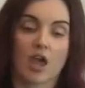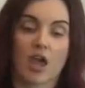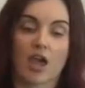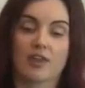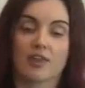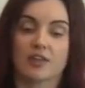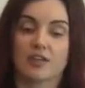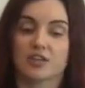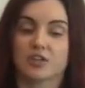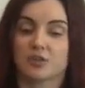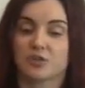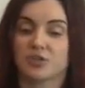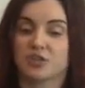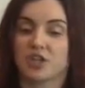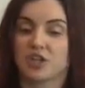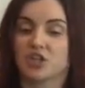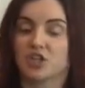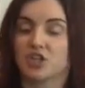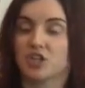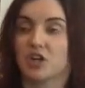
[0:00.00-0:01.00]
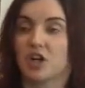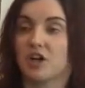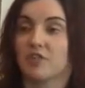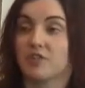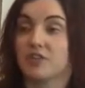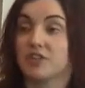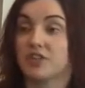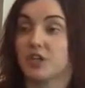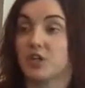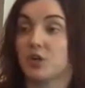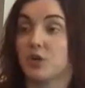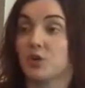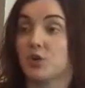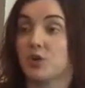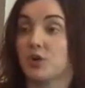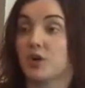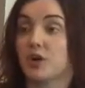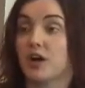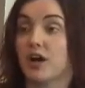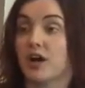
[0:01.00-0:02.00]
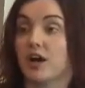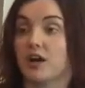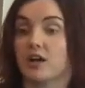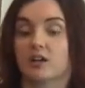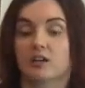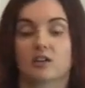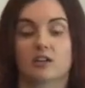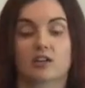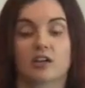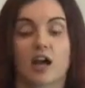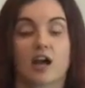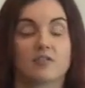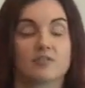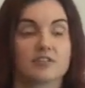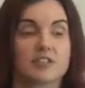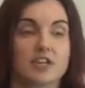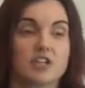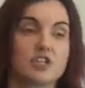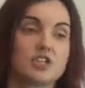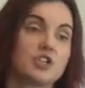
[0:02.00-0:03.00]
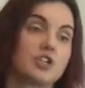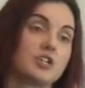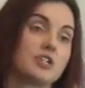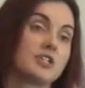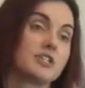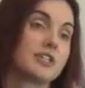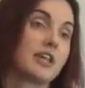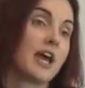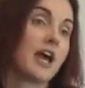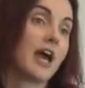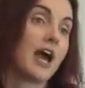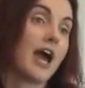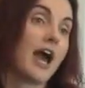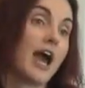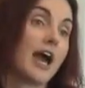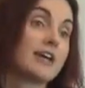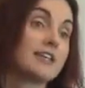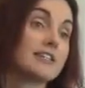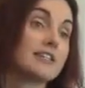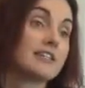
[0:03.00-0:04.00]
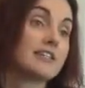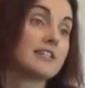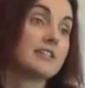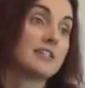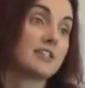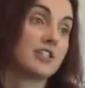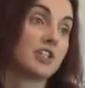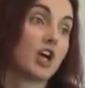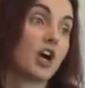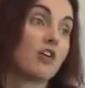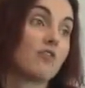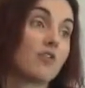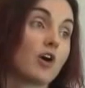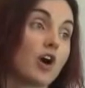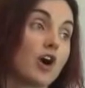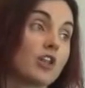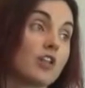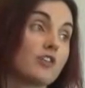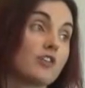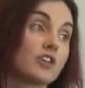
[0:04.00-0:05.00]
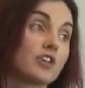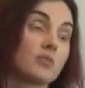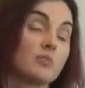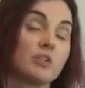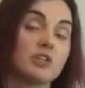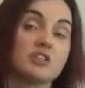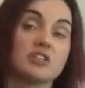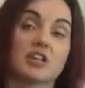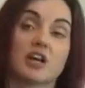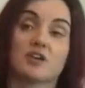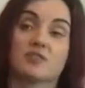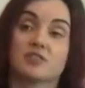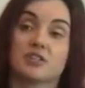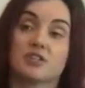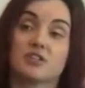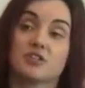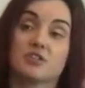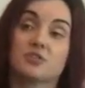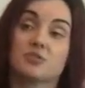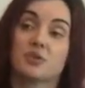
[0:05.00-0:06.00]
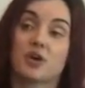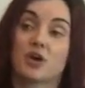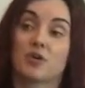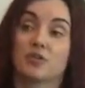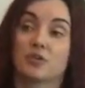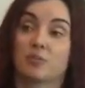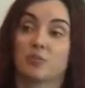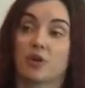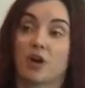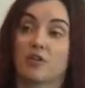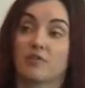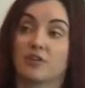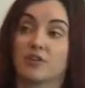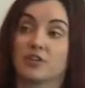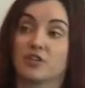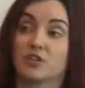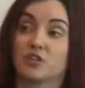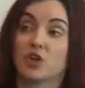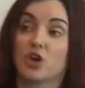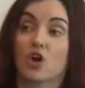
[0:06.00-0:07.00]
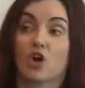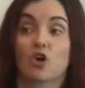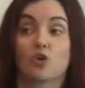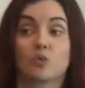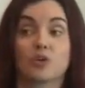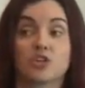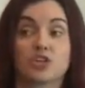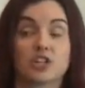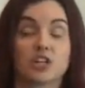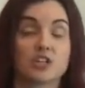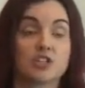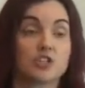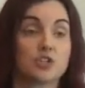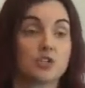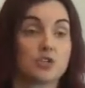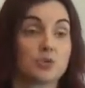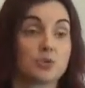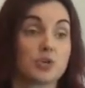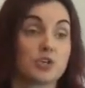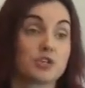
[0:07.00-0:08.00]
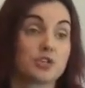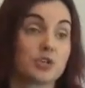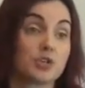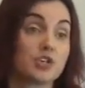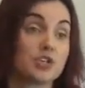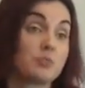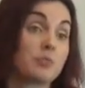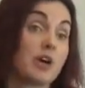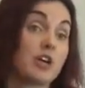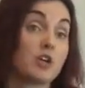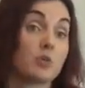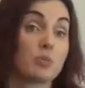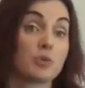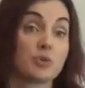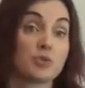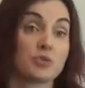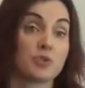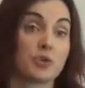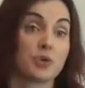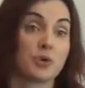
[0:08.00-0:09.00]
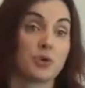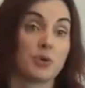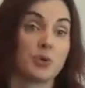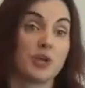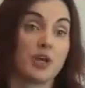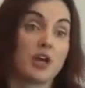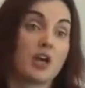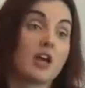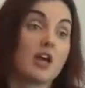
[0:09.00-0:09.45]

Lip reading: And then Association of Ontario Health Centres has a listing of all of the community health centres throughout the province, which lets you do a search by your postal code